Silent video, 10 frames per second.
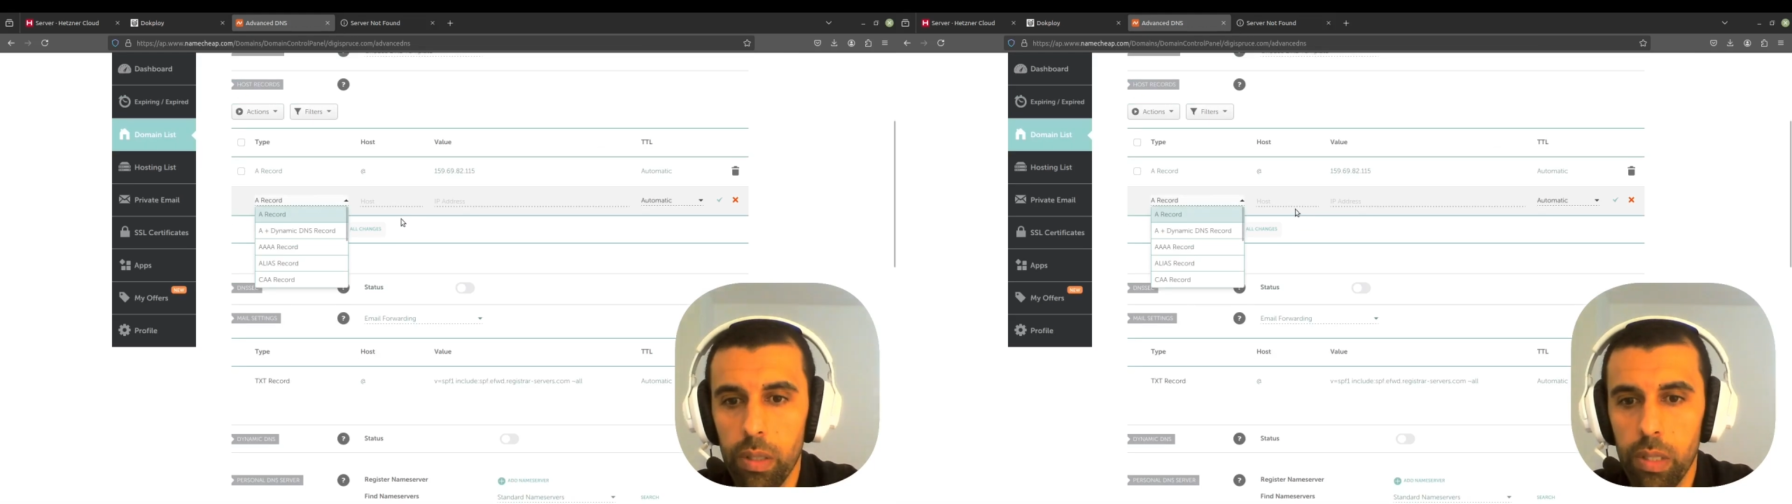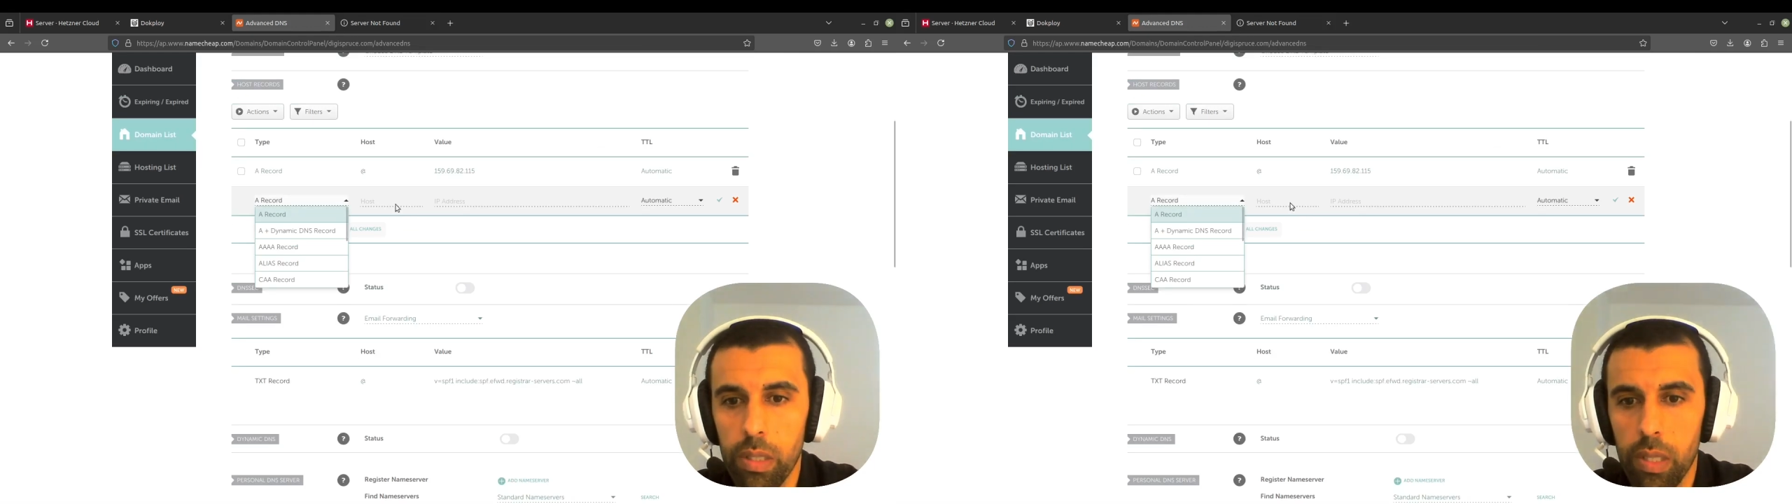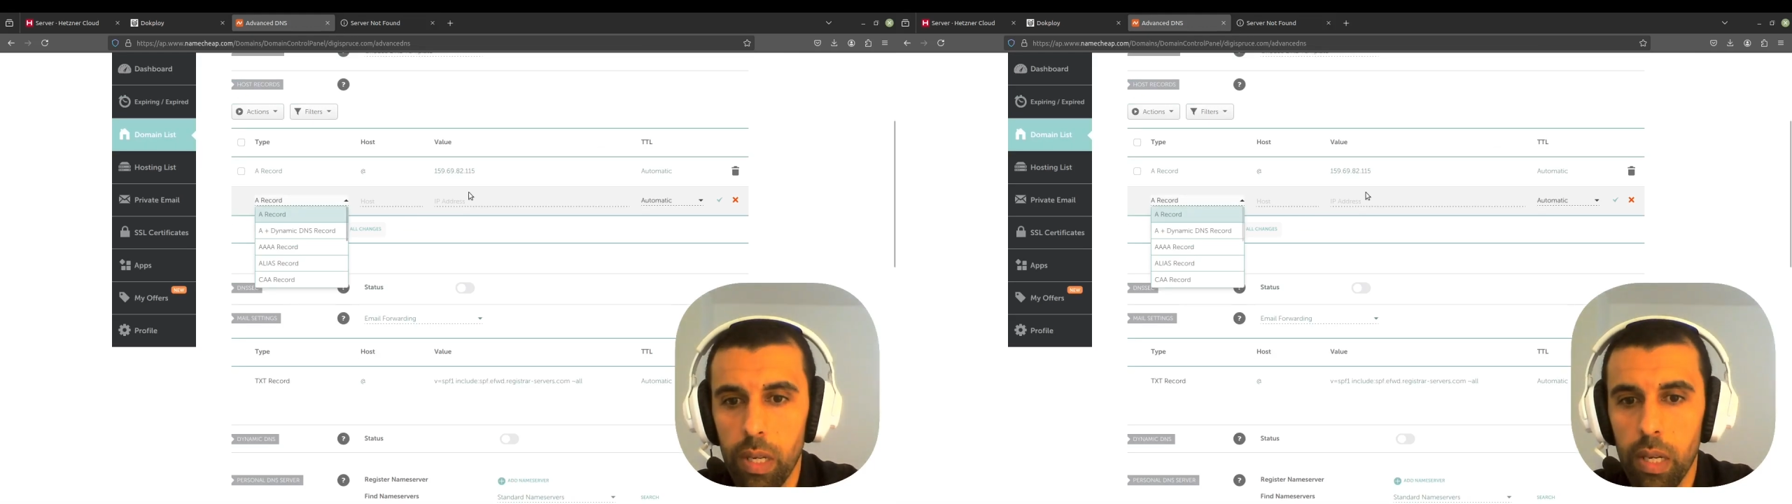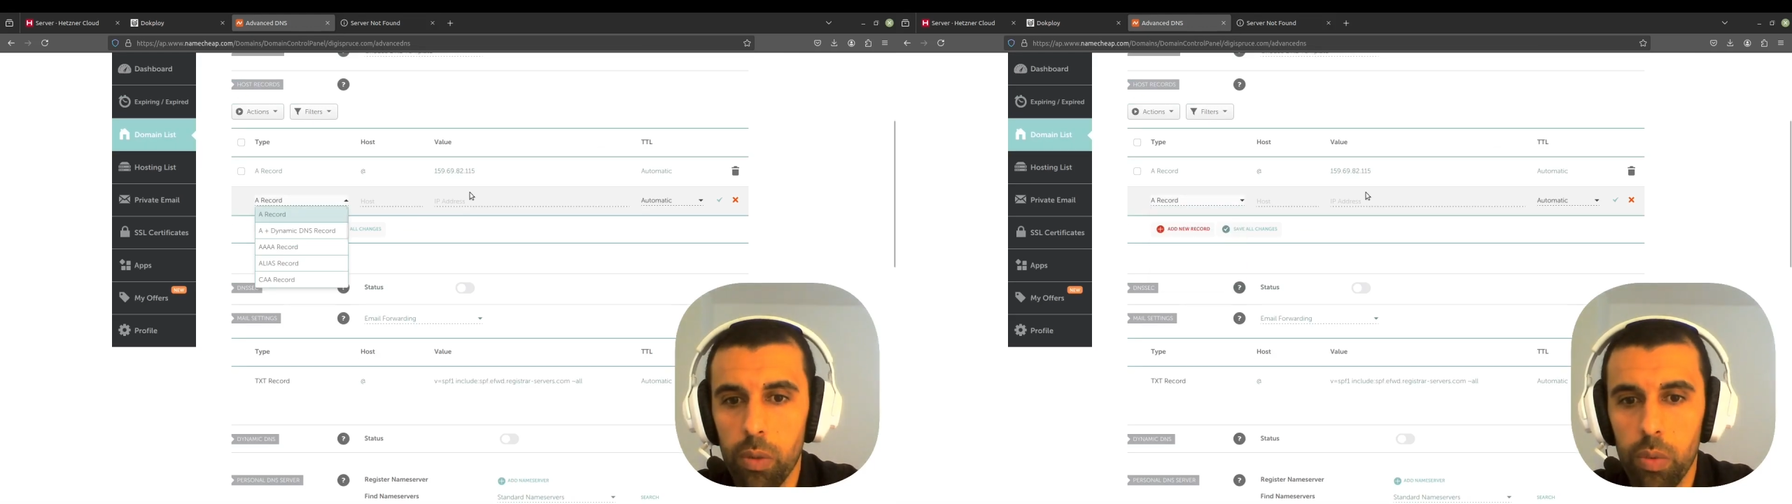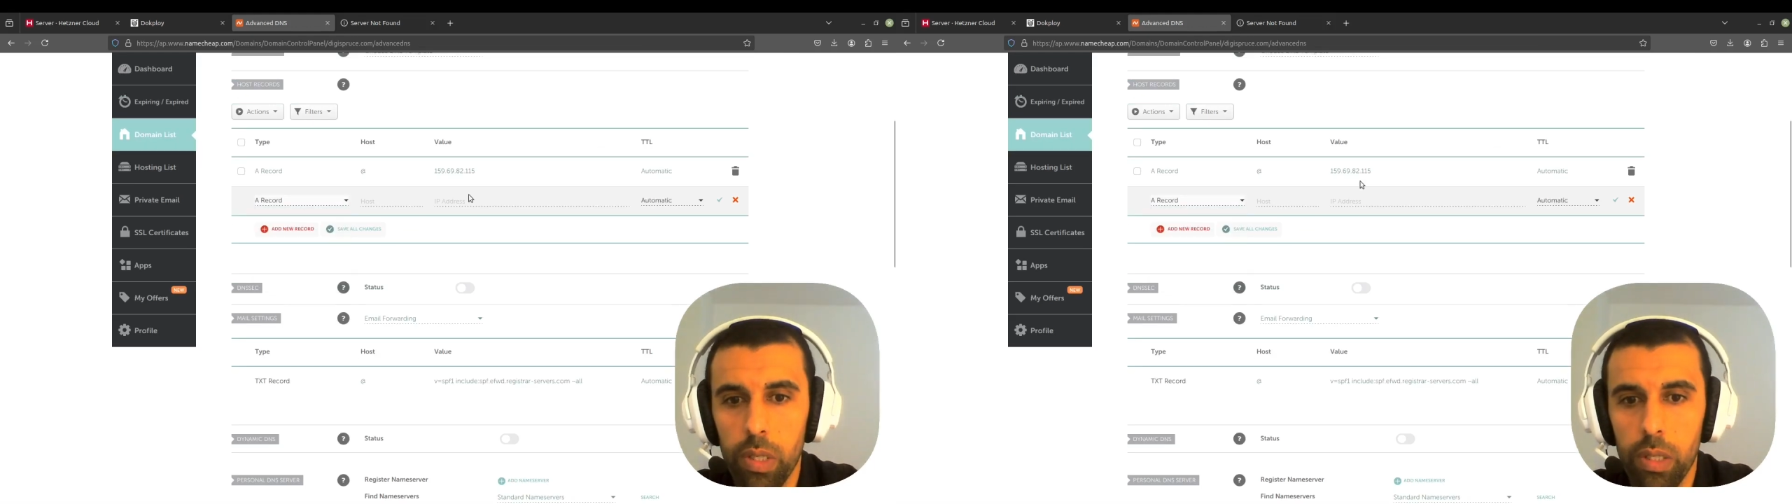Let's
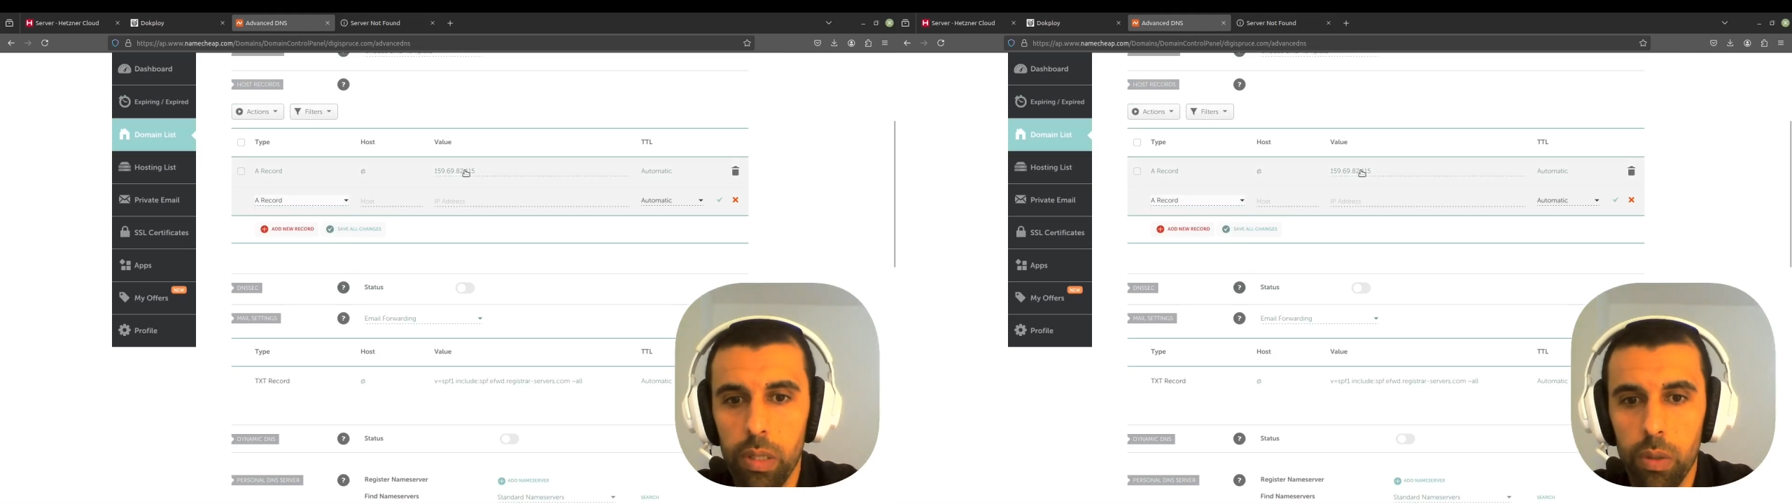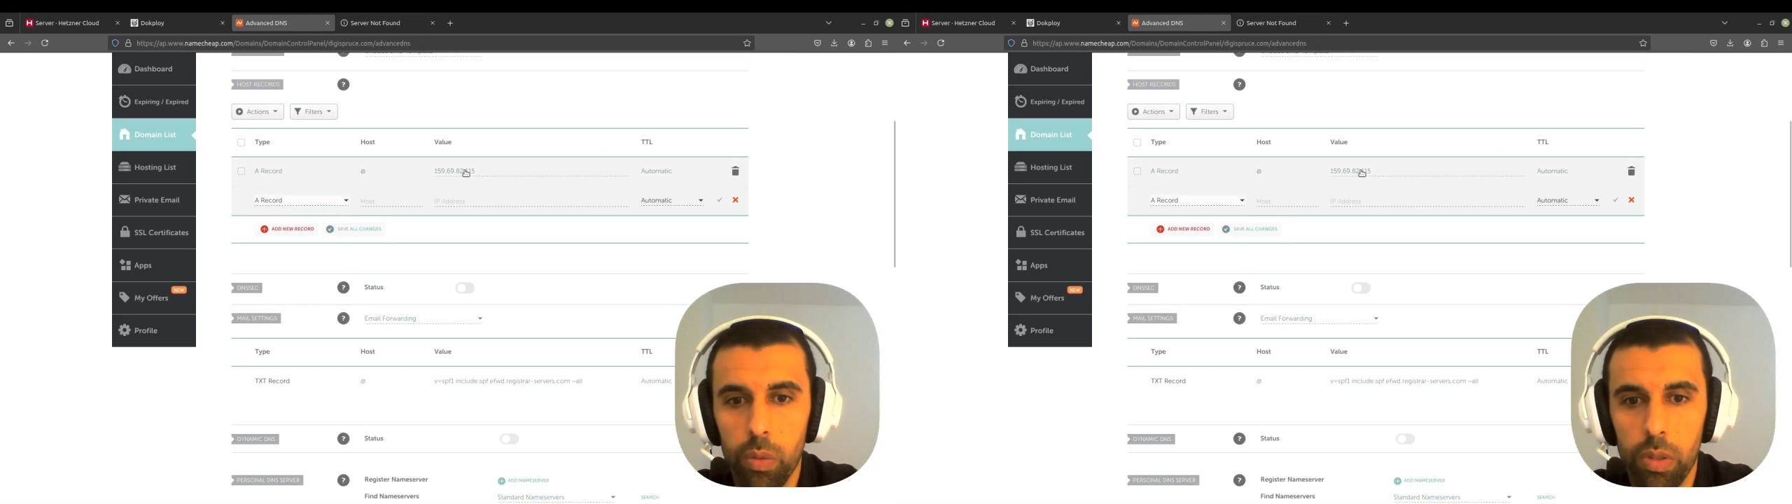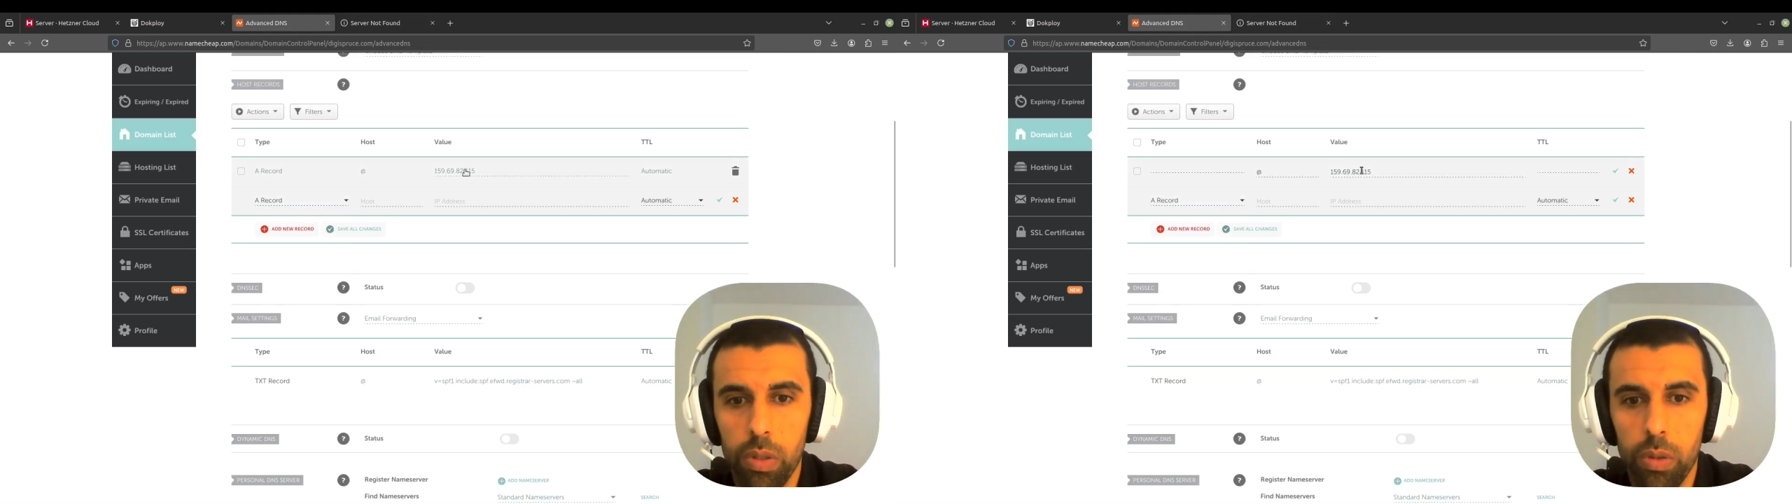add one with